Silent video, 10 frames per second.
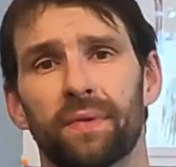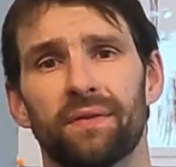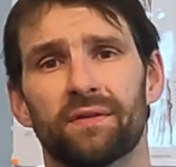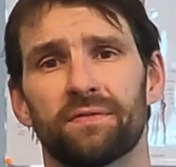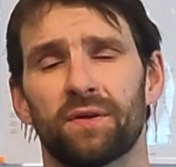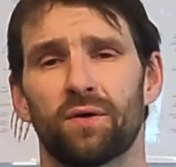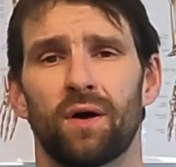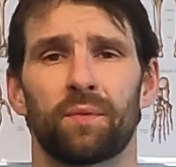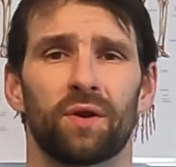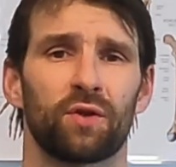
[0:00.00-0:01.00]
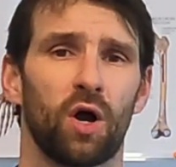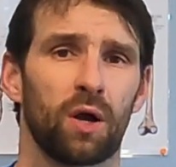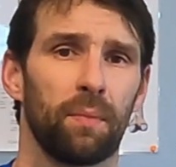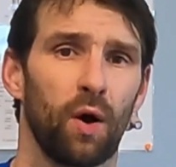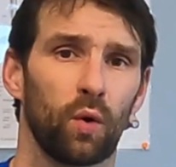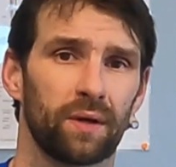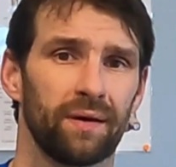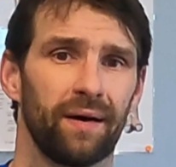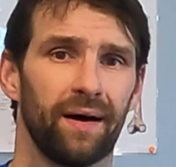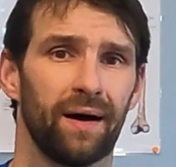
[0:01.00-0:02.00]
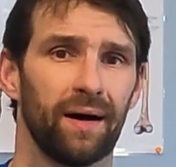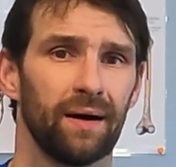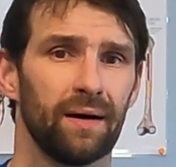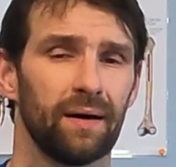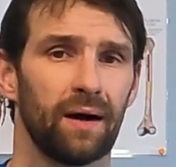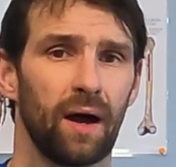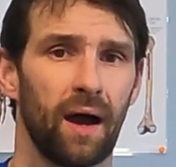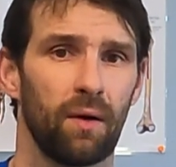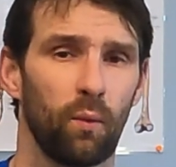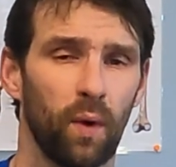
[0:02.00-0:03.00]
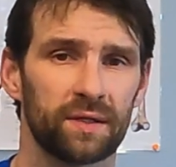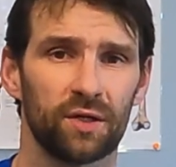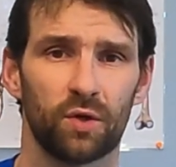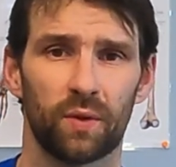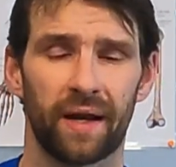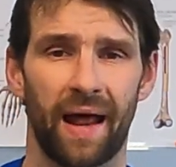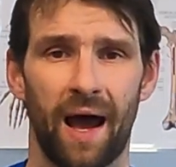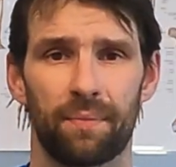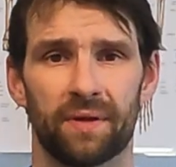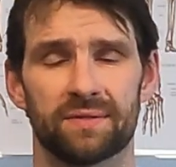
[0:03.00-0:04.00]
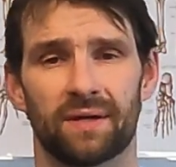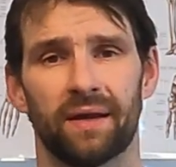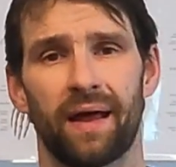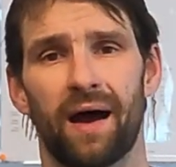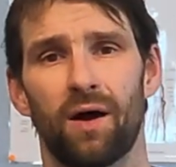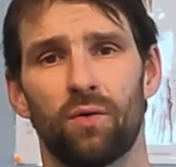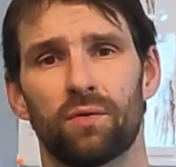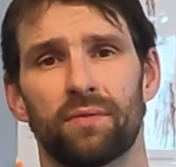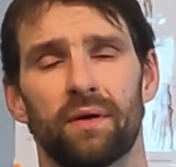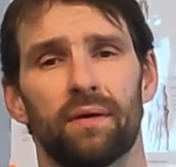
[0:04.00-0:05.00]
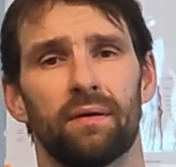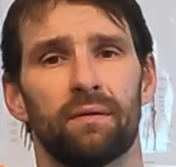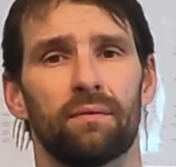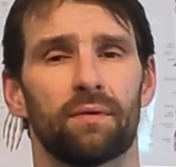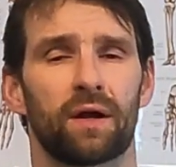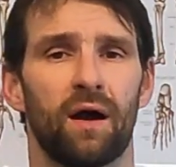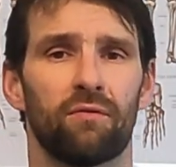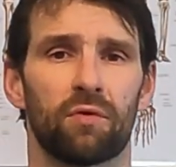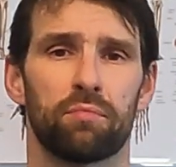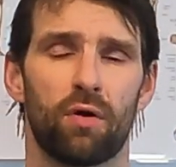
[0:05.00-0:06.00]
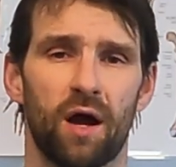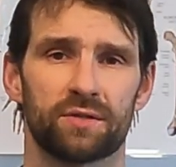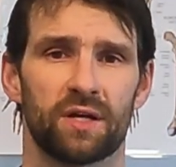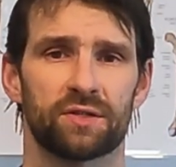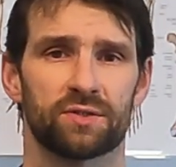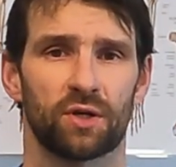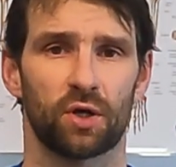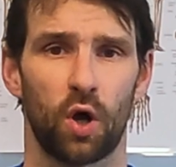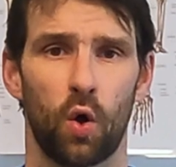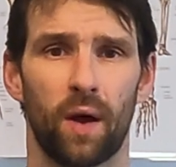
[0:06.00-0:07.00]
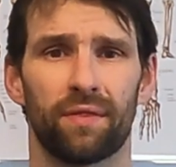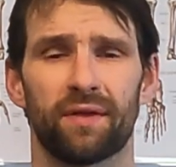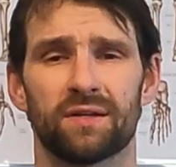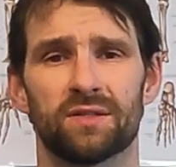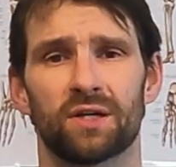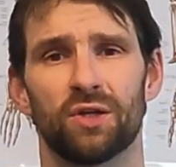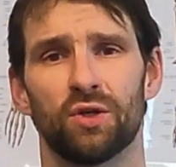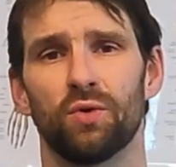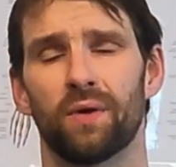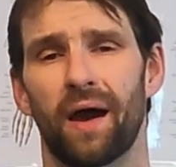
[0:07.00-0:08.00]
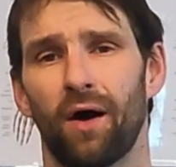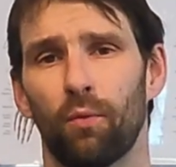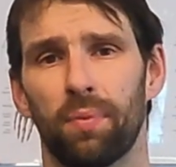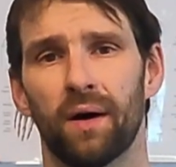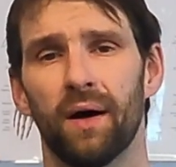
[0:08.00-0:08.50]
In this video, I'm going to talk about what to do when it happens and how the recovery process should go and things you can do to help